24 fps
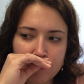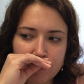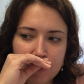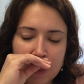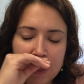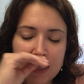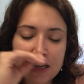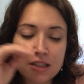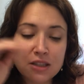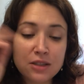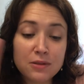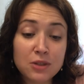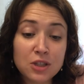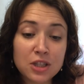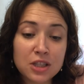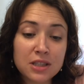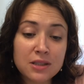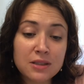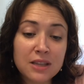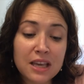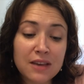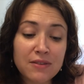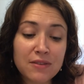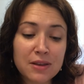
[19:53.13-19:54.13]
and it's
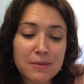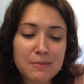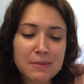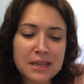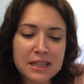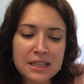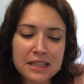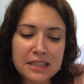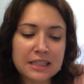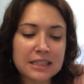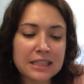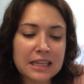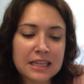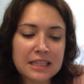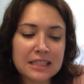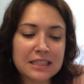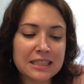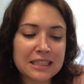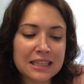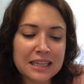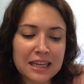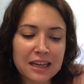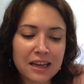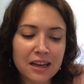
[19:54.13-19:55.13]
just giving me this
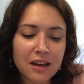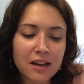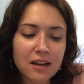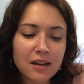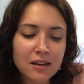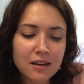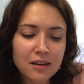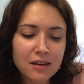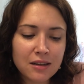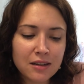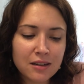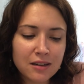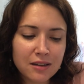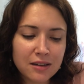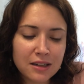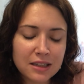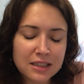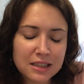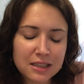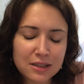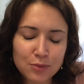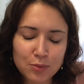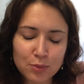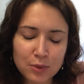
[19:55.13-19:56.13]
idea this
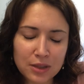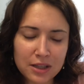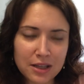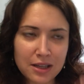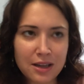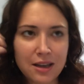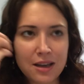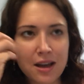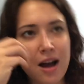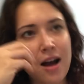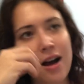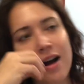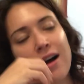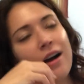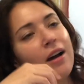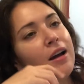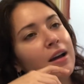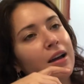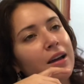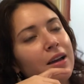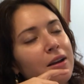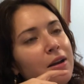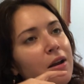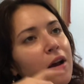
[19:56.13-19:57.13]
is really
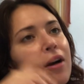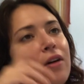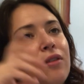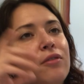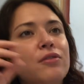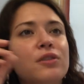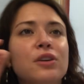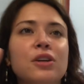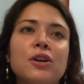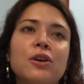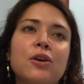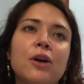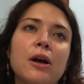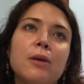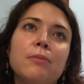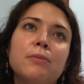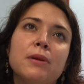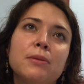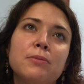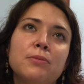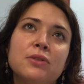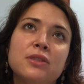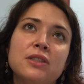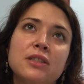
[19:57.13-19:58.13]
odd of, you know,
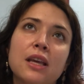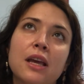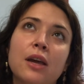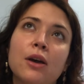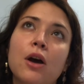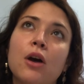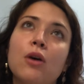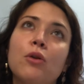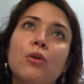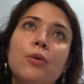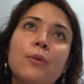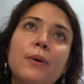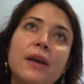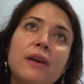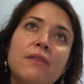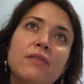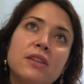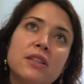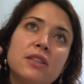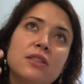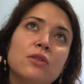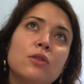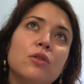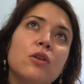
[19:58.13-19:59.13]
people say, oh, we have
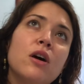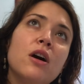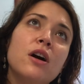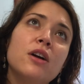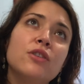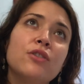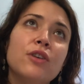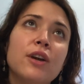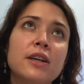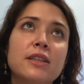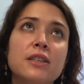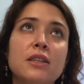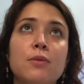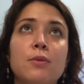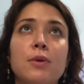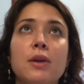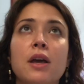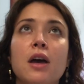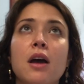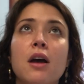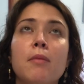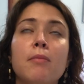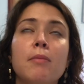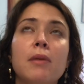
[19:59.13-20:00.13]
these soul contracts and we
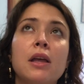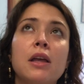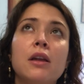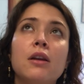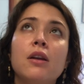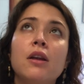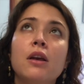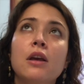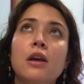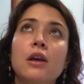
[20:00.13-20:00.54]
come in